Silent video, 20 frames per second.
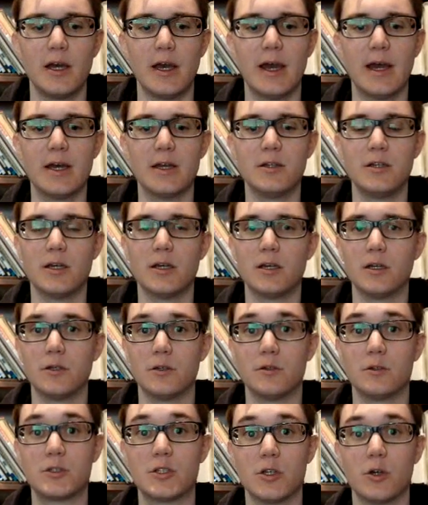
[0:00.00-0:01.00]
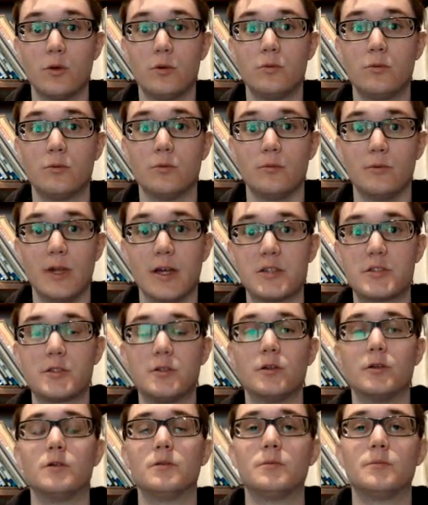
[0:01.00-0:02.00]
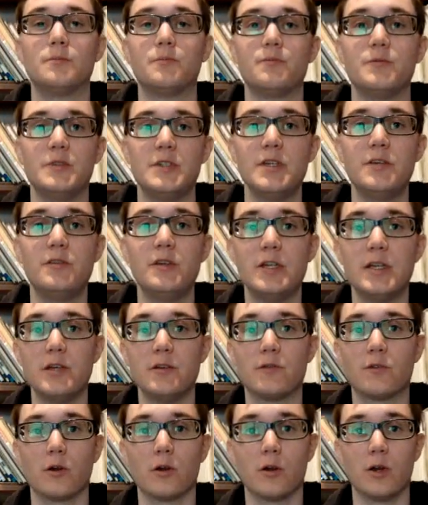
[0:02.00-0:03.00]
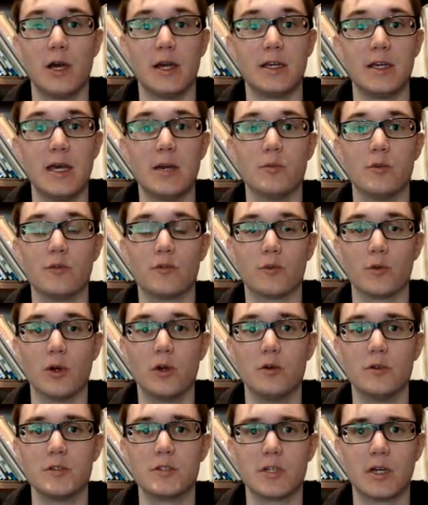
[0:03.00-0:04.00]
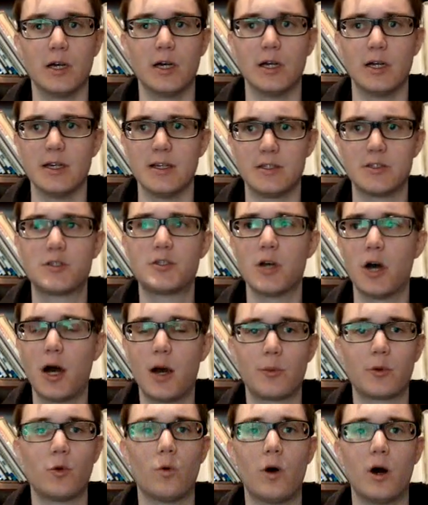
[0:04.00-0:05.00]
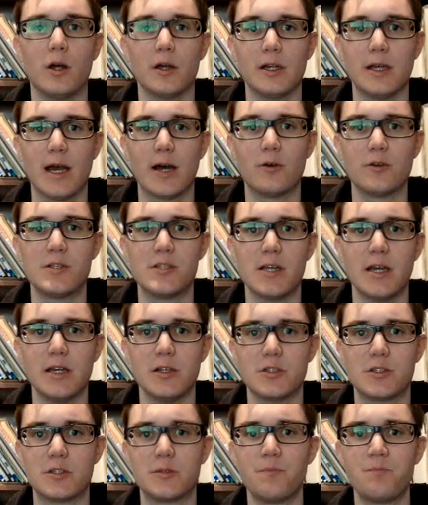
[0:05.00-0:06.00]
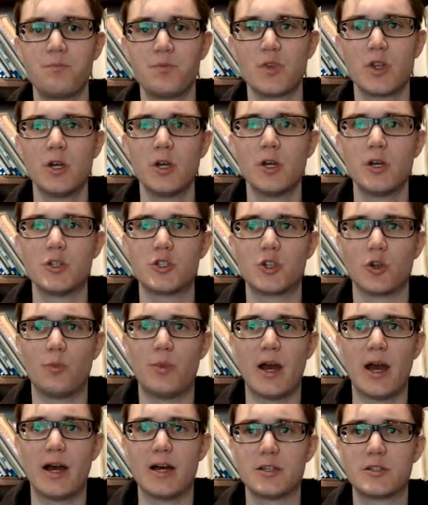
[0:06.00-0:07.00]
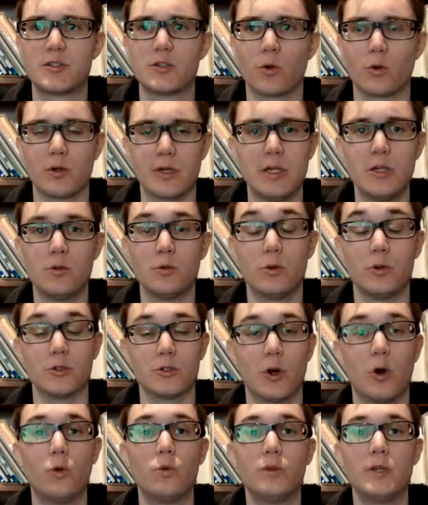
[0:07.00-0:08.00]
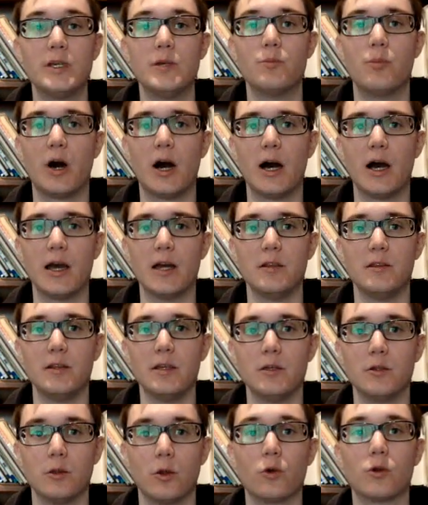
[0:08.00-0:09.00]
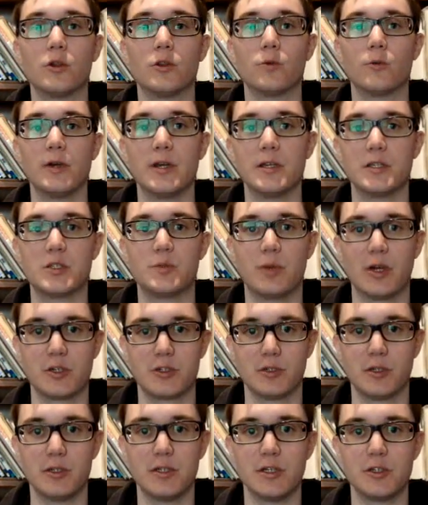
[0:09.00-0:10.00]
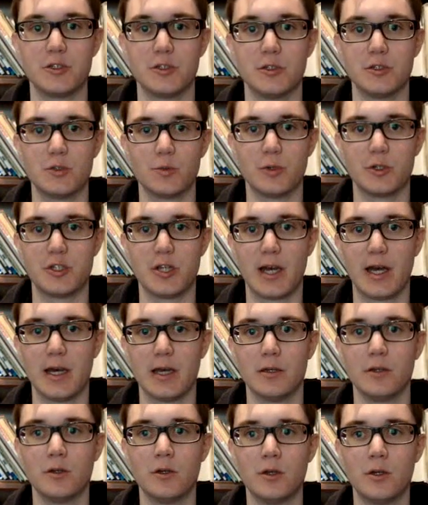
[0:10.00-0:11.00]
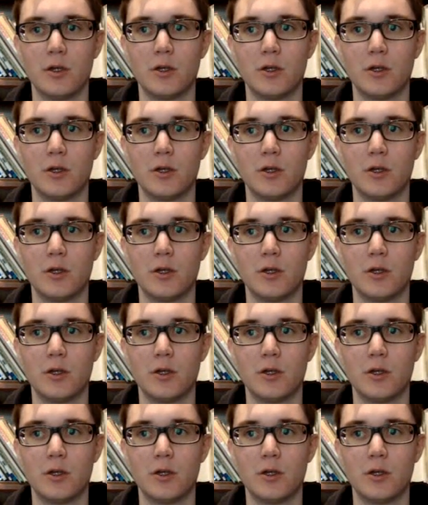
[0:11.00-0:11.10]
And so that's the DVD for A Game of Thrones. It's top quality. I would say it's surpassed or equaled only by the Lord of the Rings special editions, which had,